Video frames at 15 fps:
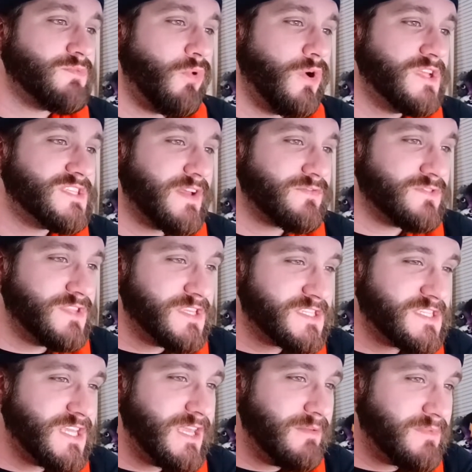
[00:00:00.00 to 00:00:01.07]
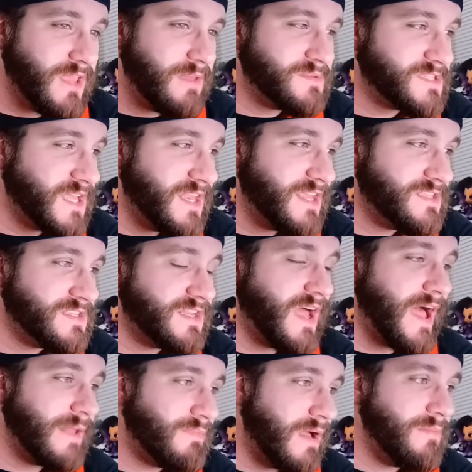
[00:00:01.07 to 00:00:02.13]
points after this team keeps getting
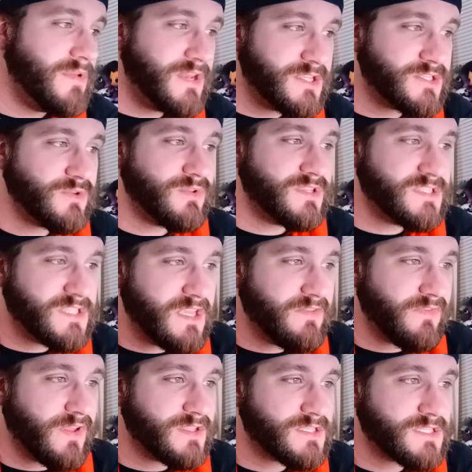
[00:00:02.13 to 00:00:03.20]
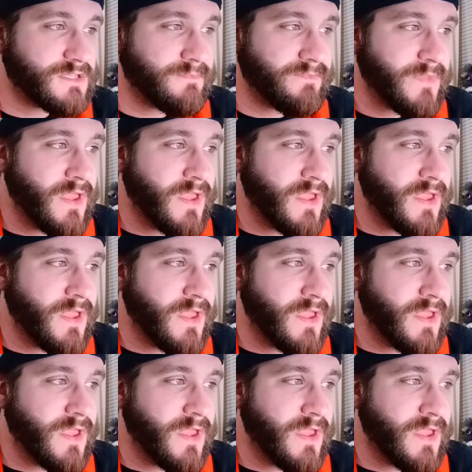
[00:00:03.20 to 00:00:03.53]
denied by Minnesota's defense.